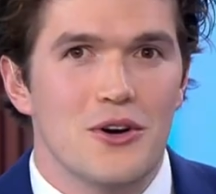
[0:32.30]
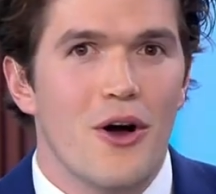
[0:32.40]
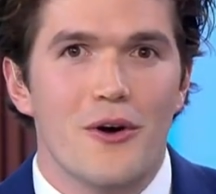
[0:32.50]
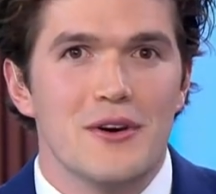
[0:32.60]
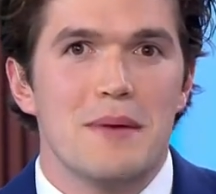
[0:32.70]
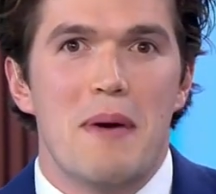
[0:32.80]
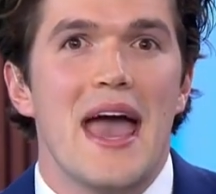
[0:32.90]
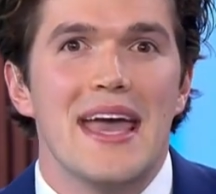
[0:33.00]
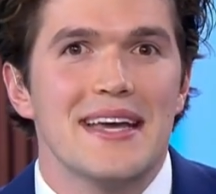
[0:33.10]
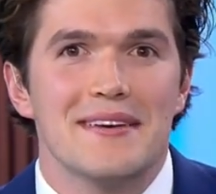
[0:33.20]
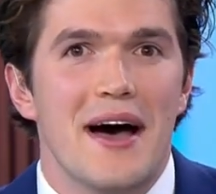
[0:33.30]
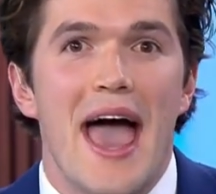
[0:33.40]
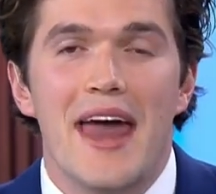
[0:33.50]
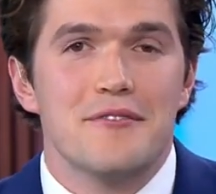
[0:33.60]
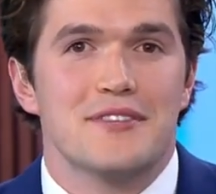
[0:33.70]
They're already paying
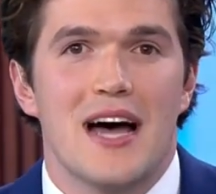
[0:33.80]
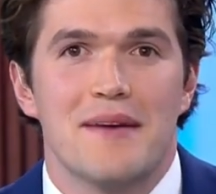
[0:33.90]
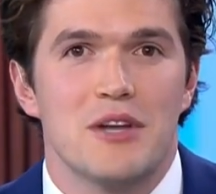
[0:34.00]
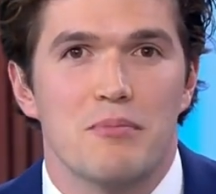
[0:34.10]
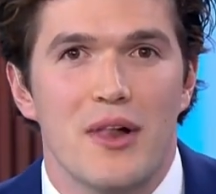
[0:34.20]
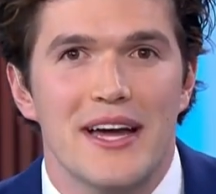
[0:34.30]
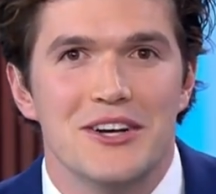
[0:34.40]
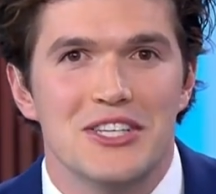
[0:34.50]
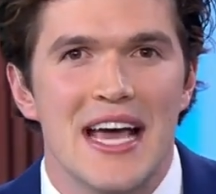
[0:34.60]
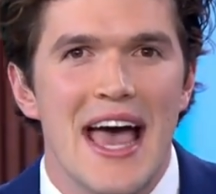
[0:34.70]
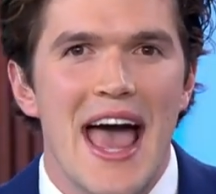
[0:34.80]
ahead of time to players.